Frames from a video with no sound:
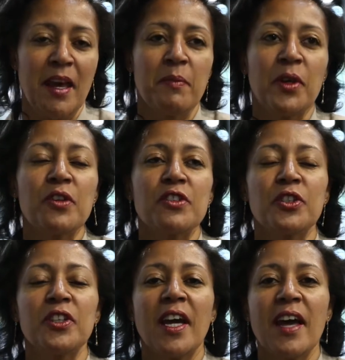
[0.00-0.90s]
because you're
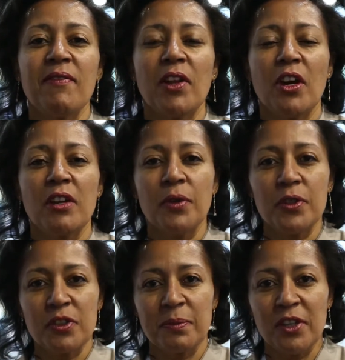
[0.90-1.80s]
going to have a lot of
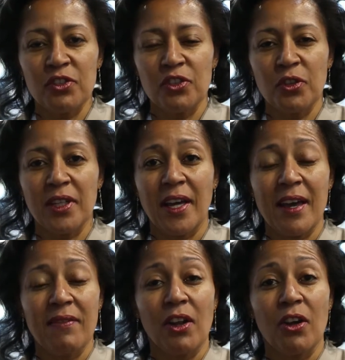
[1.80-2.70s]
automation, you're going to
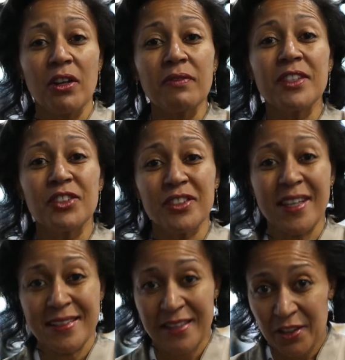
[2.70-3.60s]
have a lot of
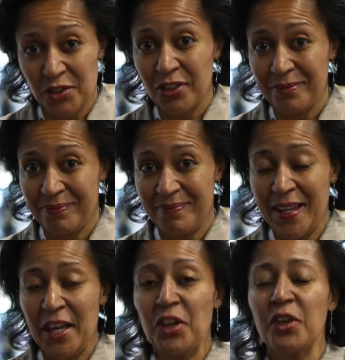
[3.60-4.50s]
digitization,
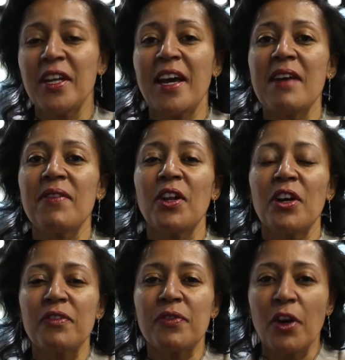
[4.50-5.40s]
you're going to have a lot
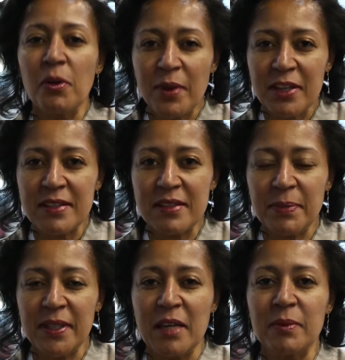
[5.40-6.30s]
of robots
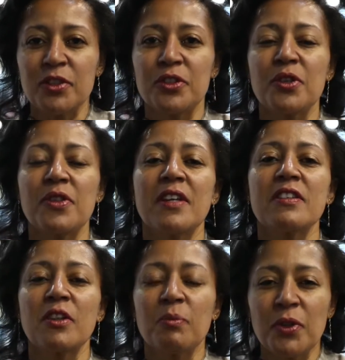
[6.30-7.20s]
being able to do
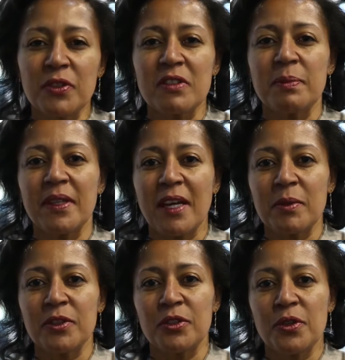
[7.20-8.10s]
things, computers being
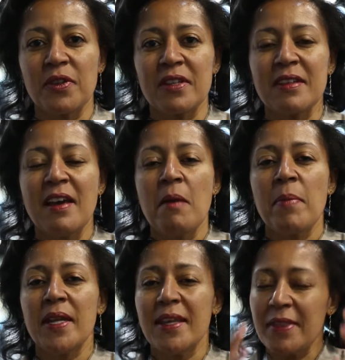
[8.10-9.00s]
able to do things,
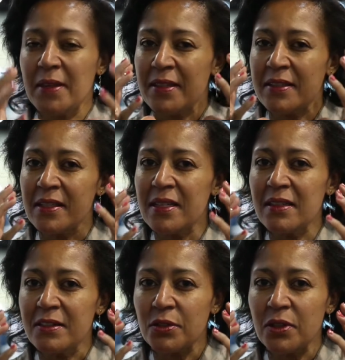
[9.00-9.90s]
but there are
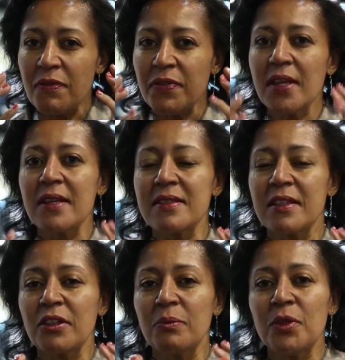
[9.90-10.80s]
certain sort of things that
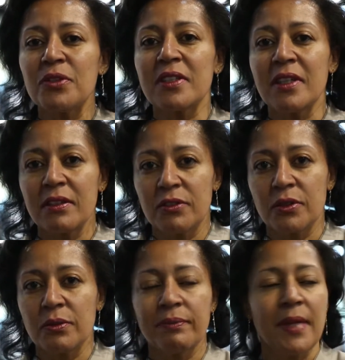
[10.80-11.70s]
a computer can't do.
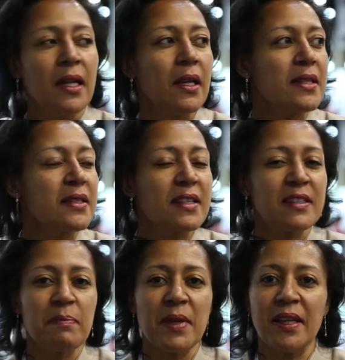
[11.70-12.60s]
Let's take
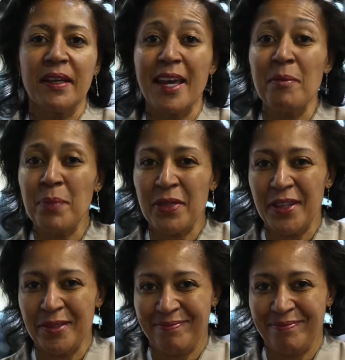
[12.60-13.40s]
something like empathy.